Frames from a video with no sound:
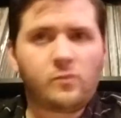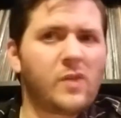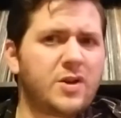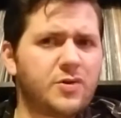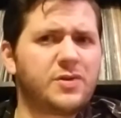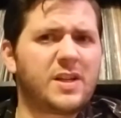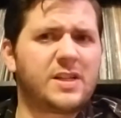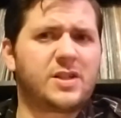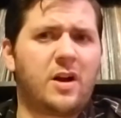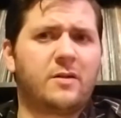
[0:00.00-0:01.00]
shouldn't say
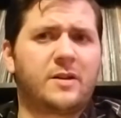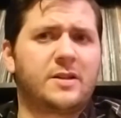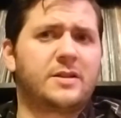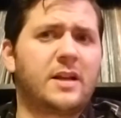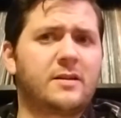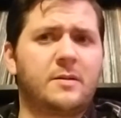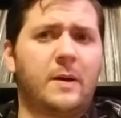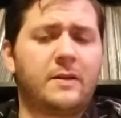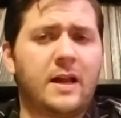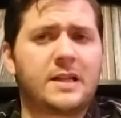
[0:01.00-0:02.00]
start because technically
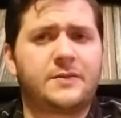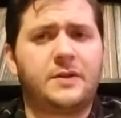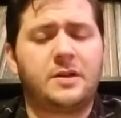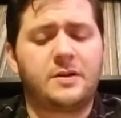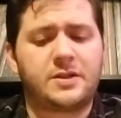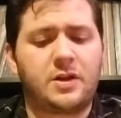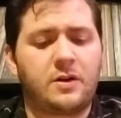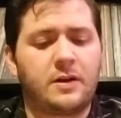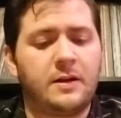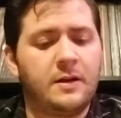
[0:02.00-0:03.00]
my last video I
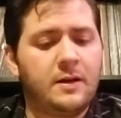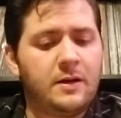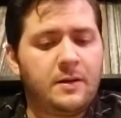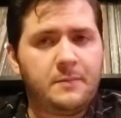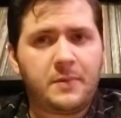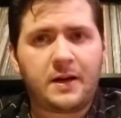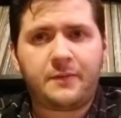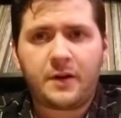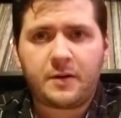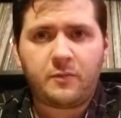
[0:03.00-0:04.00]
started, but I
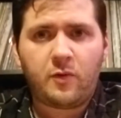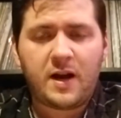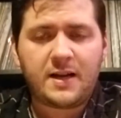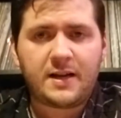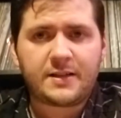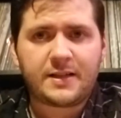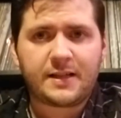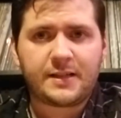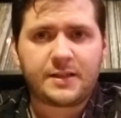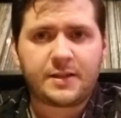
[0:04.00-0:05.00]
figured why not
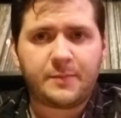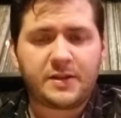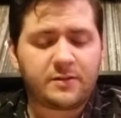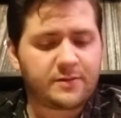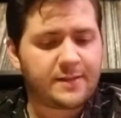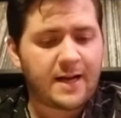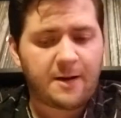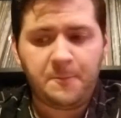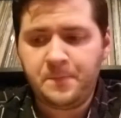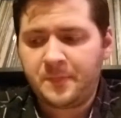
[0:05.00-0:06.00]
dig into the Beatles
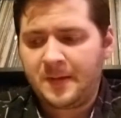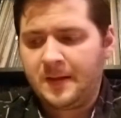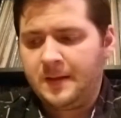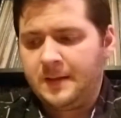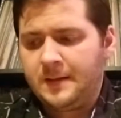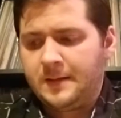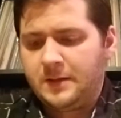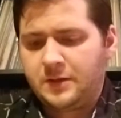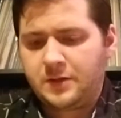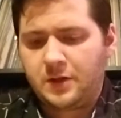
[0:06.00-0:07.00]
now.
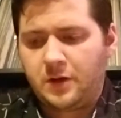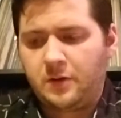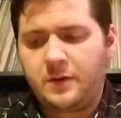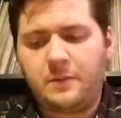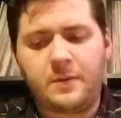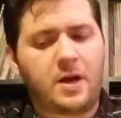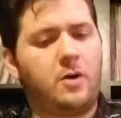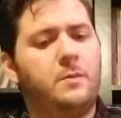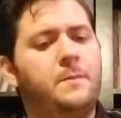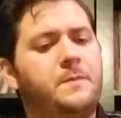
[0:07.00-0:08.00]
So here we
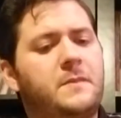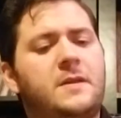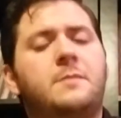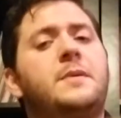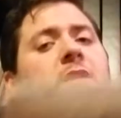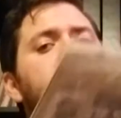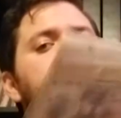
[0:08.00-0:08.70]
go. The Beatles